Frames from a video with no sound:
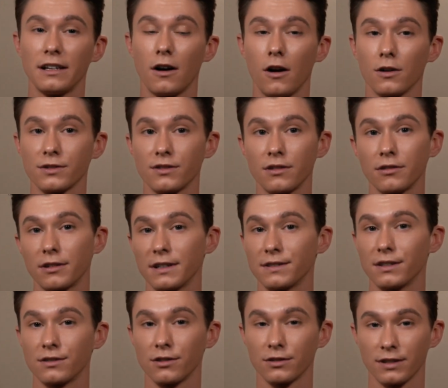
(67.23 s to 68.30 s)
also
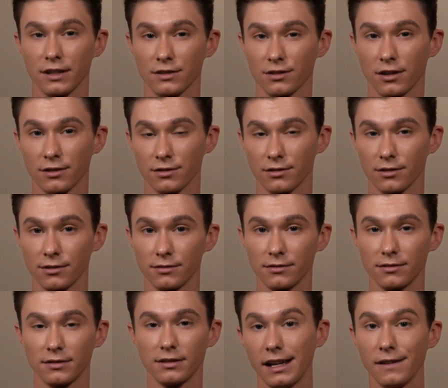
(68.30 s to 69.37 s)
increases your
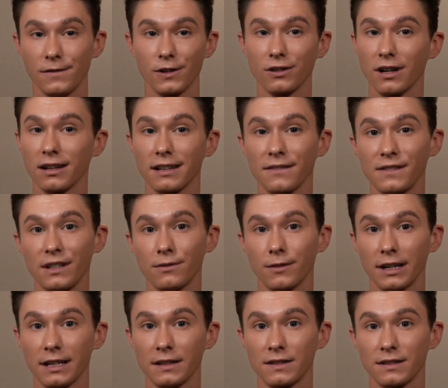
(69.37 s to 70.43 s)
testosterone. If you're not lifting
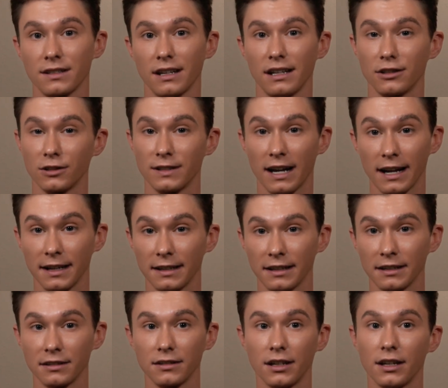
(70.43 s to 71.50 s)
weights and you're
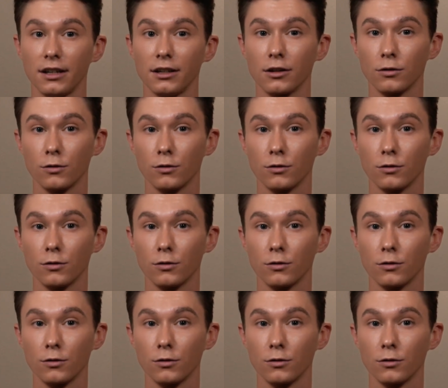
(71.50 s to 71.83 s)
dieting, you're